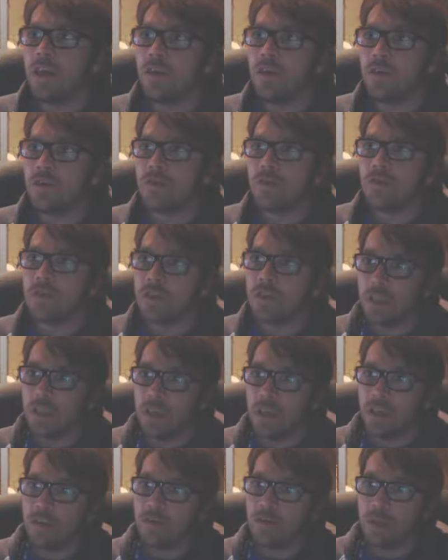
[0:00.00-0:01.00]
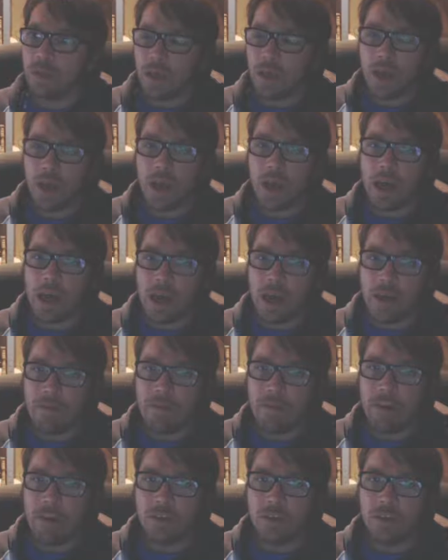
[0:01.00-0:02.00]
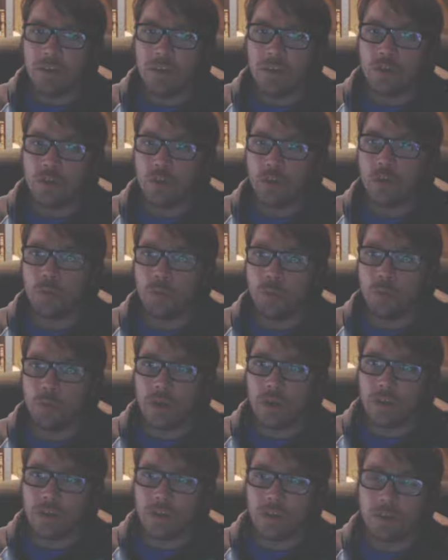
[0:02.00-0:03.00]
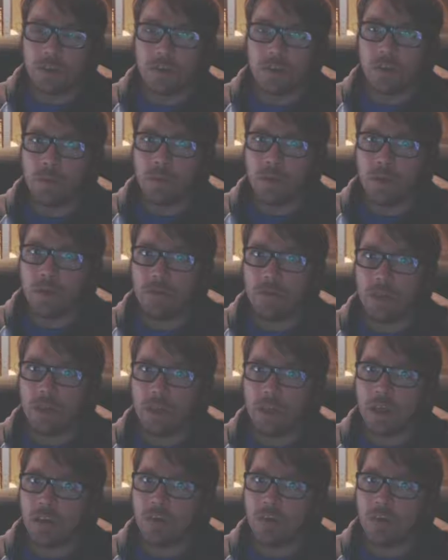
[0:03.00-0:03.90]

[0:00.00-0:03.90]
used to Linux without having to dual boot a system, if you like.